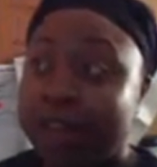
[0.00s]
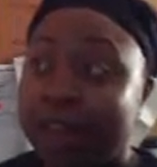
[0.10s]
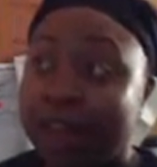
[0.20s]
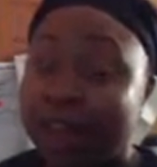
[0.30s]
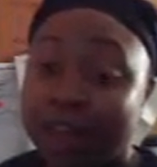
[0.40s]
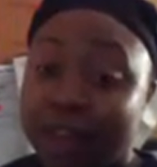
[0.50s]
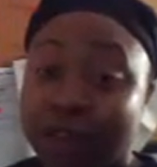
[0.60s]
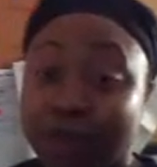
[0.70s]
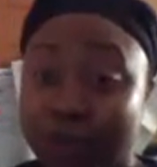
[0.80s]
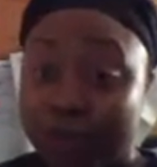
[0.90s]
that has
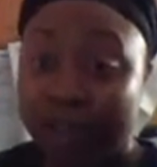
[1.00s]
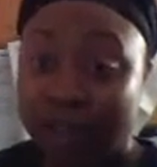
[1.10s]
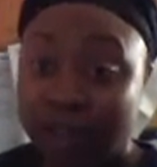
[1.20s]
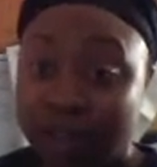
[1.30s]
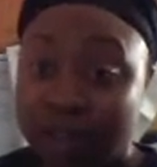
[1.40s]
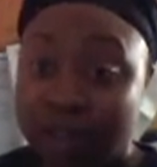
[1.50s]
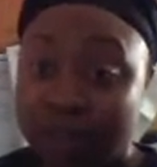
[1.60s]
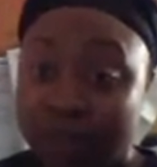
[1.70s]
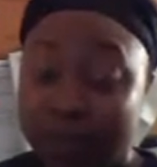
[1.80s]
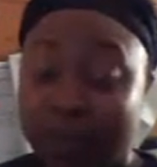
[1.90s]
two factors,
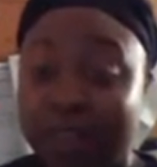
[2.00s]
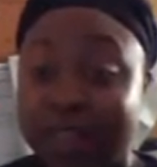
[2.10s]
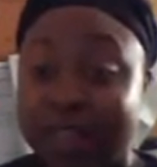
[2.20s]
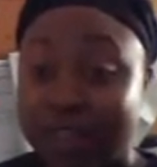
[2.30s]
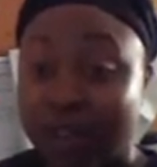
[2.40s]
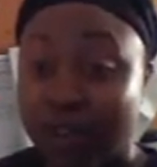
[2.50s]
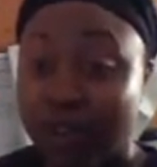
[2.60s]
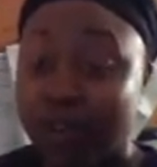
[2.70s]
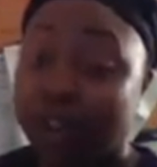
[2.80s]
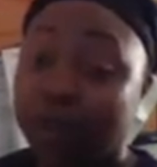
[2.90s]

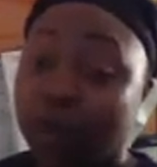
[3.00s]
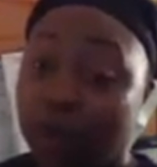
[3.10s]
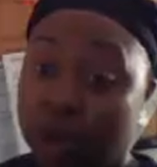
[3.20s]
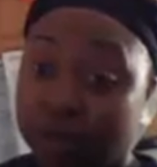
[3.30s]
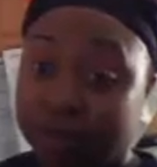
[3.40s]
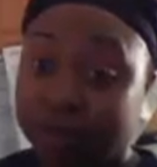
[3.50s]
itself and one.